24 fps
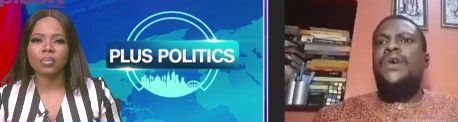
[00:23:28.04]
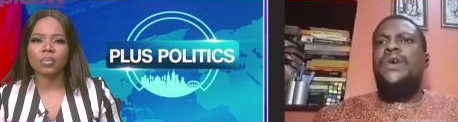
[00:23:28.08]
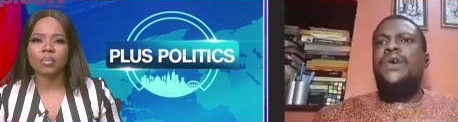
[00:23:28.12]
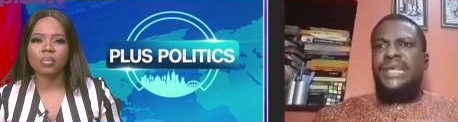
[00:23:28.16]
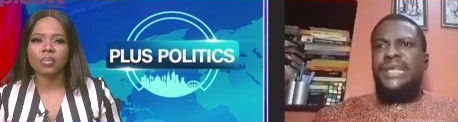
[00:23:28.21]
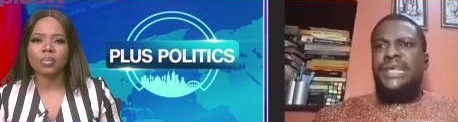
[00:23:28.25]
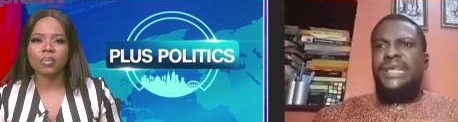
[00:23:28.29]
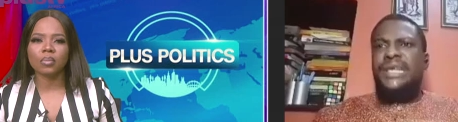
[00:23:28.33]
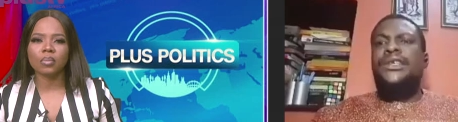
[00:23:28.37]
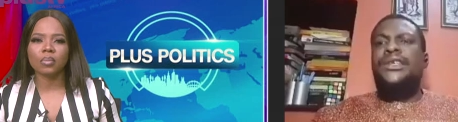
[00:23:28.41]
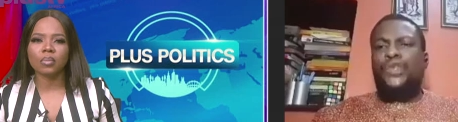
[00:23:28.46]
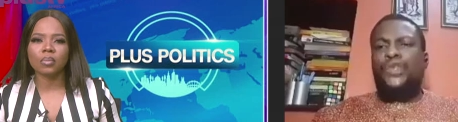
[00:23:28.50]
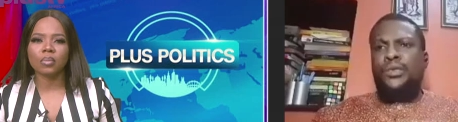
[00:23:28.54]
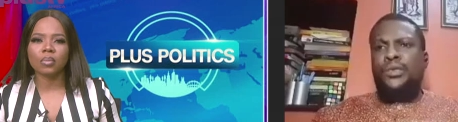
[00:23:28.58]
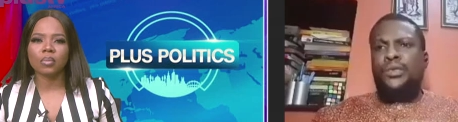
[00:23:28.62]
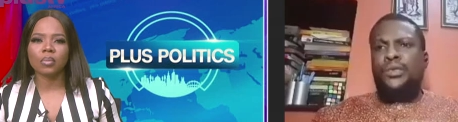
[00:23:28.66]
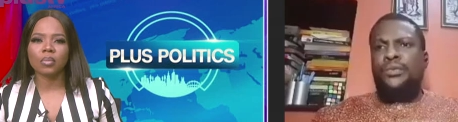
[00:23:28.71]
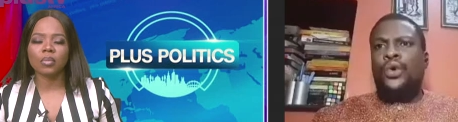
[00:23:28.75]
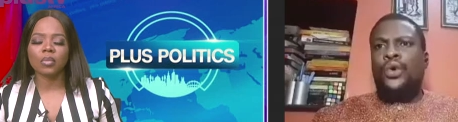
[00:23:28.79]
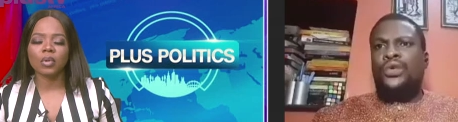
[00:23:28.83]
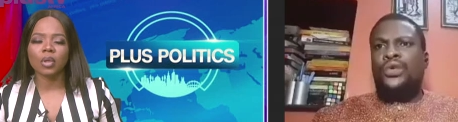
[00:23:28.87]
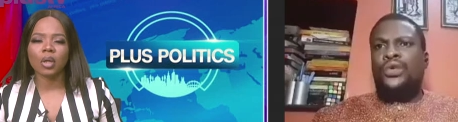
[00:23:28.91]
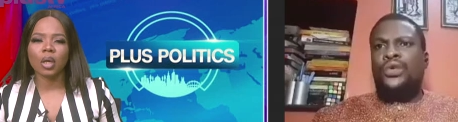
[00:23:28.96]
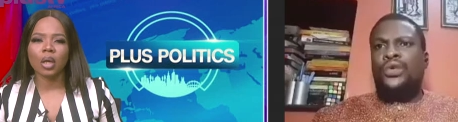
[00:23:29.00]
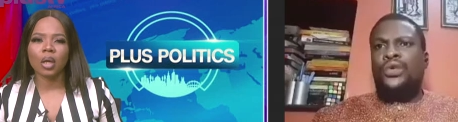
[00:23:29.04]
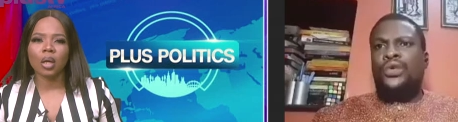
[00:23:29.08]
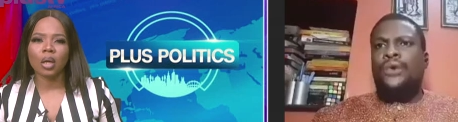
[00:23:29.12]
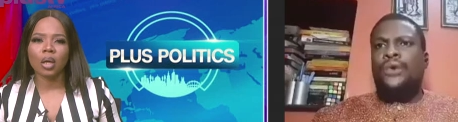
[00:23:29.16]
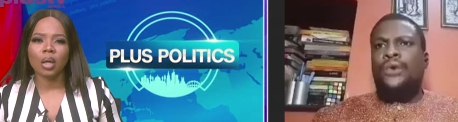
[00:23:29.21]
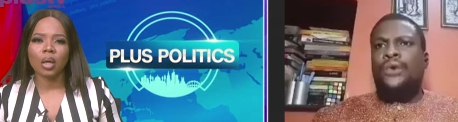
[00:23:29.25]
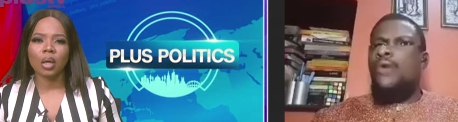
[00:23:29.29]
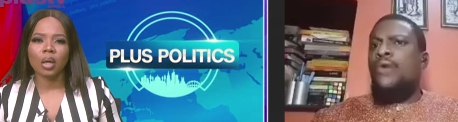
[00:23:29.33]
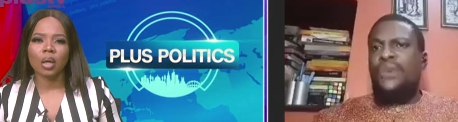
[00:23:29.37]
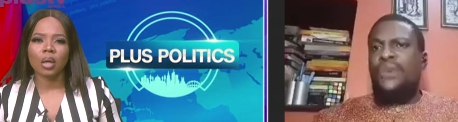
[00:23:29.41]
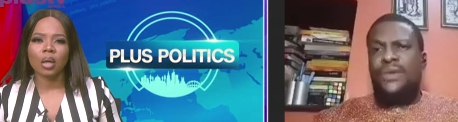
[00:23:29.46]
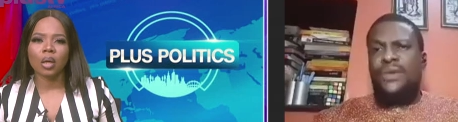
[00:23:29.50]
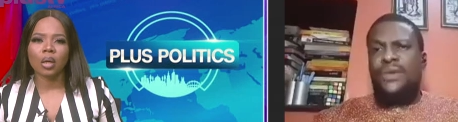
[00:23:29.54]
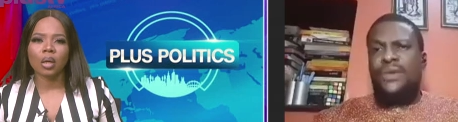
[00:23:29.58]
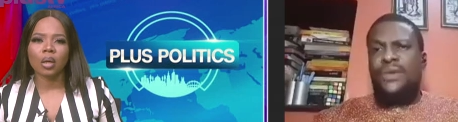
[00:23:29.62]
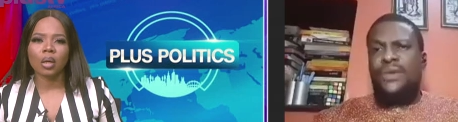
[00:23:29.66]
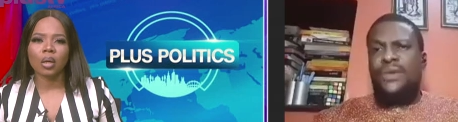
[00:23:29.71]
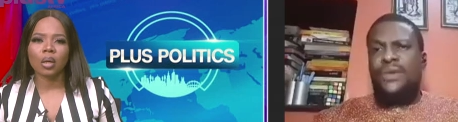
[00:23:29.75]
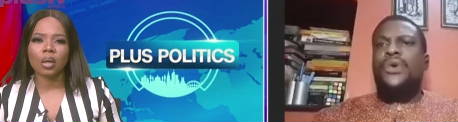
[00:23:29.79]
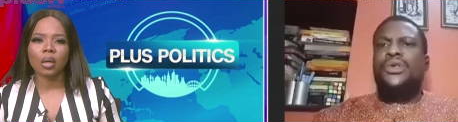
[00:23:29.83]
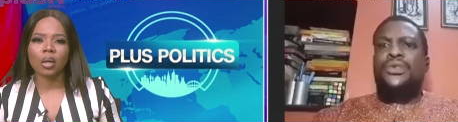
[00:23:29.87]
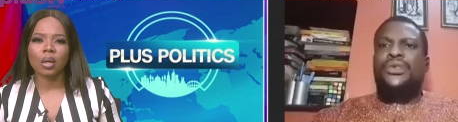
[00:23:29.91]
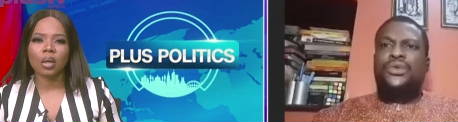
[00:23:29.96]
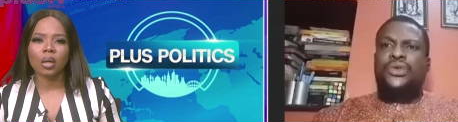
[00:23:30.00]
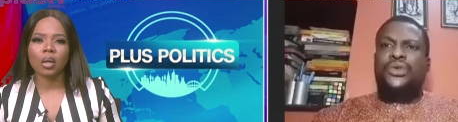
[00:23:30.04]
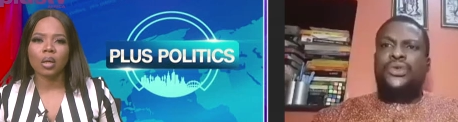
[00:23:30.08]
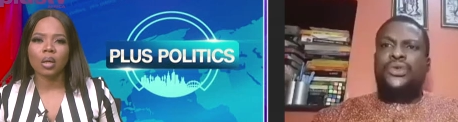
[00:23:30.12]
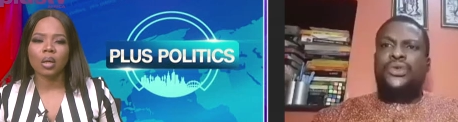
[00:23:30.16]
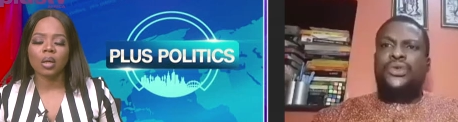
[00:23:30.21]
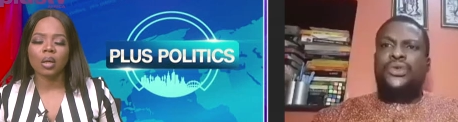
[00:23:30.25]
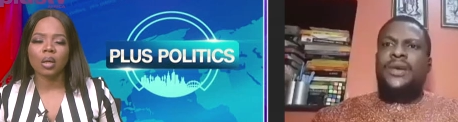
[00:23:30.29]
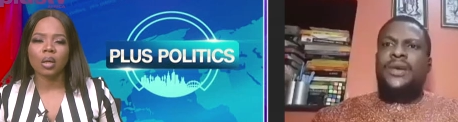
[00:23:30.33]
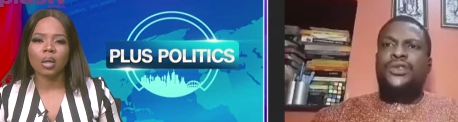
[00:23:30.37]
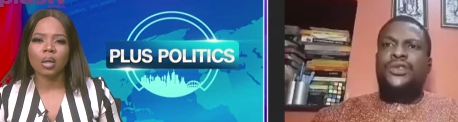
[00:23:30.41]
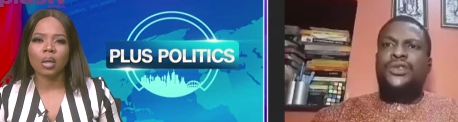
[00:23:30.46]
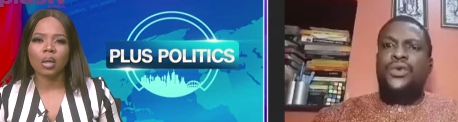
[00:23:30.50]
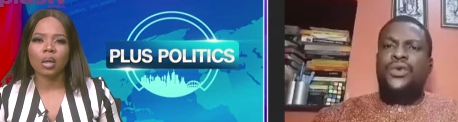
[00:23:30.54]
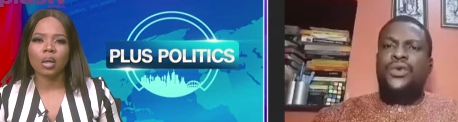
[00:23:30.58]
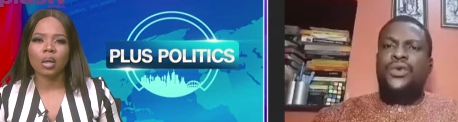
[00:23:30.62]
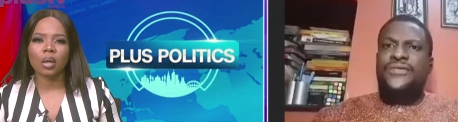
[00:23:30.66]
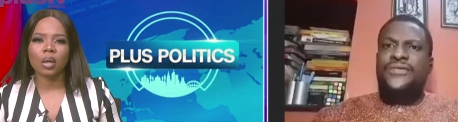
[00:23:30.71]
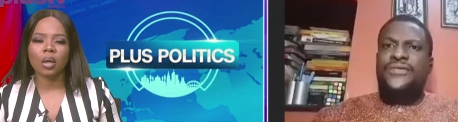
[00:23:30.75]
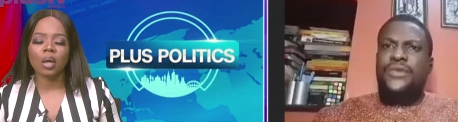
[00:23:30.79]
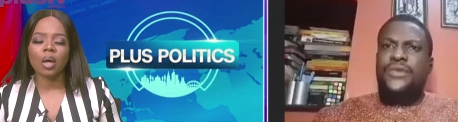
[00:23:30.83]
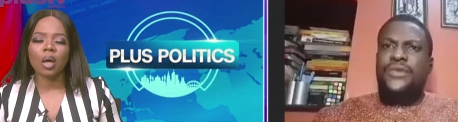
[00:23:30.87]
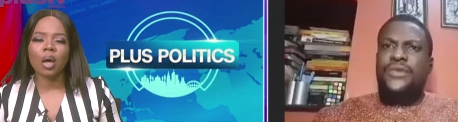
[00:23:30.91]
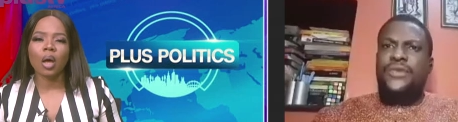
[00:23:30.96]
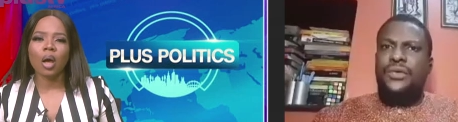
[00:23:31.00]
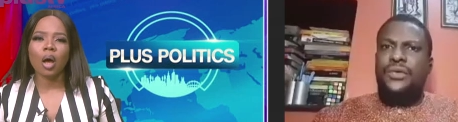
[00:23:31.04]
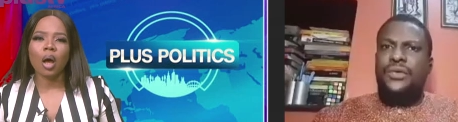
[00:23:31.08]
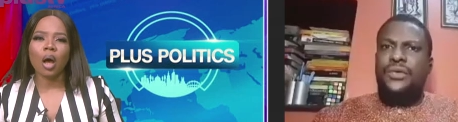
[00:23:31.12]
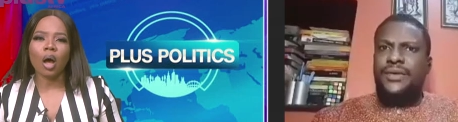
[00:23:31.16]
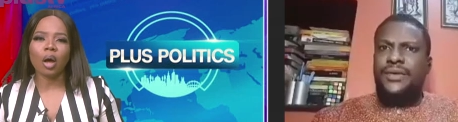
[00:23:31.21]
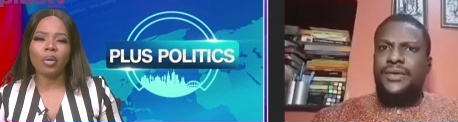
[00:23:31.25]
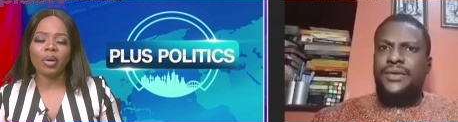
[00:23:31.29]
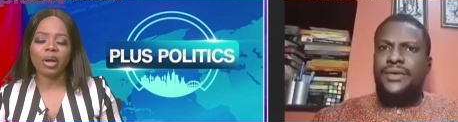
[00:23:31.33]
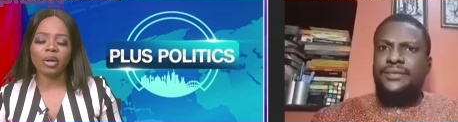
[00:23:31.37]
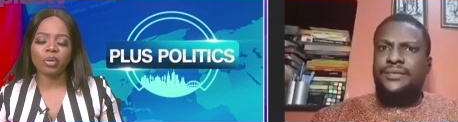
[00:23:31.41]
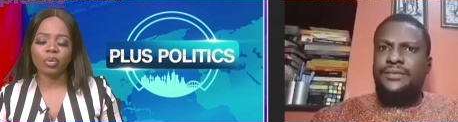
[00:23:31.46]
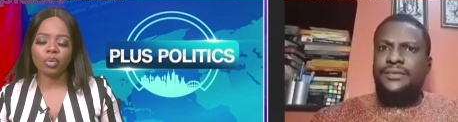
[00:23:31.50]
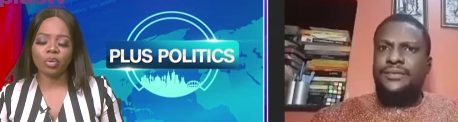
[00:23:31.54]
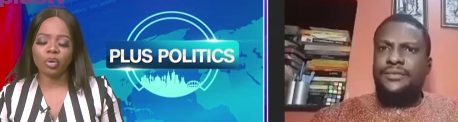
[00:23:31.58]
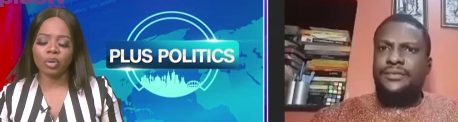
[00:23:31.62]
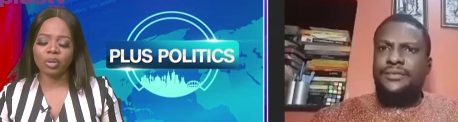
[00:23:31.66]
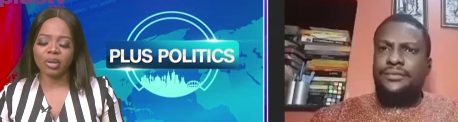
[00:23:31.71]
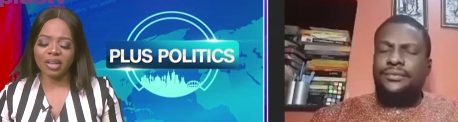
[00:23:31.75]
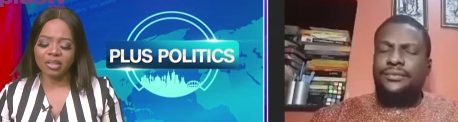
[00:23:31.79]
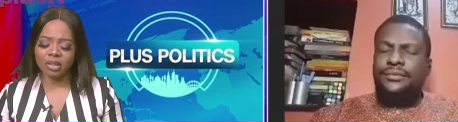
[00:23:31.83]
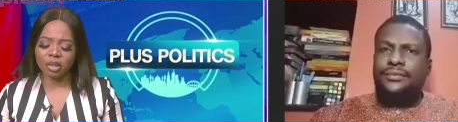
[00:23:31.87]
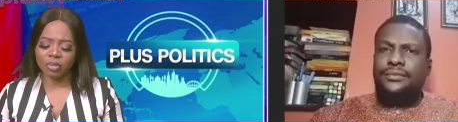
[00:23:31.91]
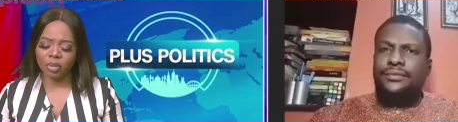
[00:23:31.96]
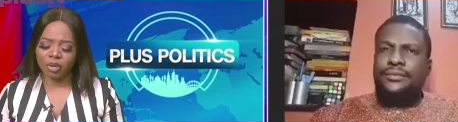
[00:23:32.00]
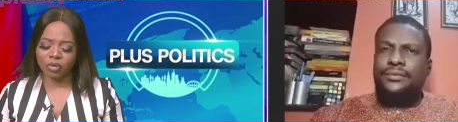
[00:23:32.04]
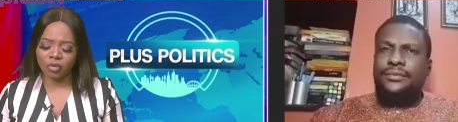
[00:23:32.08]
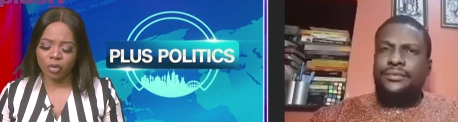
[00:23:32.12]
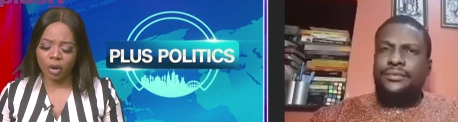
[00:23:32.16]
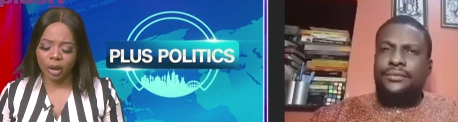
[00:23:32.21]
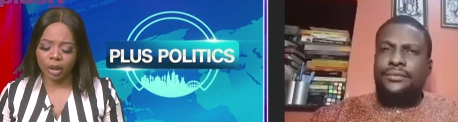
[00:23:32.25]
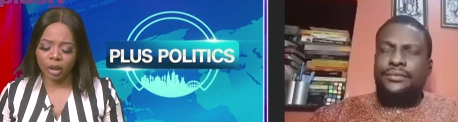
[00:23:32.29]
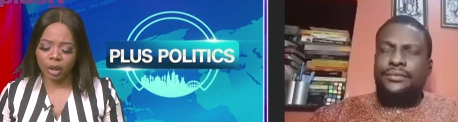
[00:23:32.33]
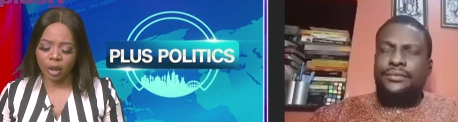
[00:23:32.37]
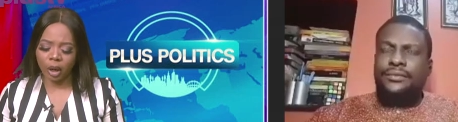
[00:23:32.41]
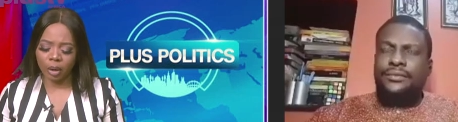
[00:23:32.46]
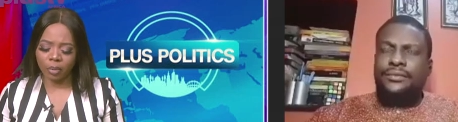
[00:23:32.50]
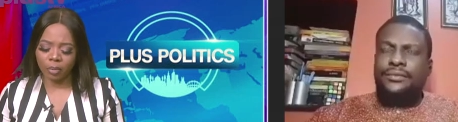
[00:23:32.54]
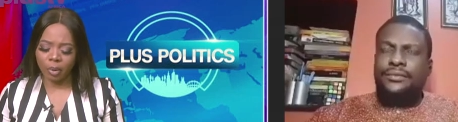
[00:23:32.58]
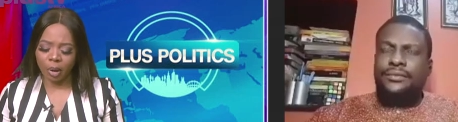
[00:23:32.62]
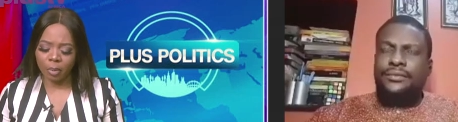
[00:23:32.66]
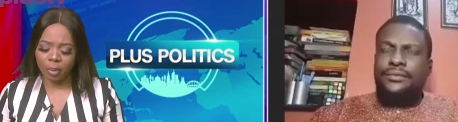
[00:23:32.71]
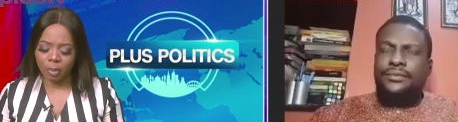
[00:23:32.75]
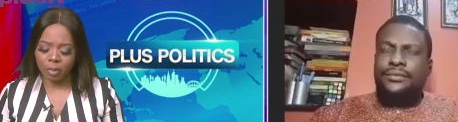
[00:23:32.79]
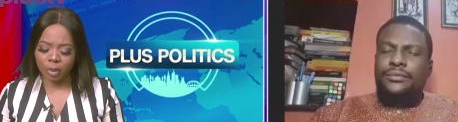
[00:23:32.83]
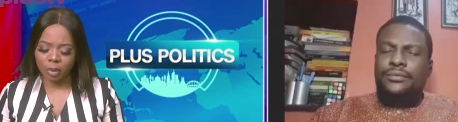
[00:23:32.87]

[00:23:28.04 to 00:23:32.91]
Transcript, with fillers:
Speaker 1: needs to be talked about, and we will continue to talk about it going forward.
Speaker 2: All right, lastly, before I wrap up,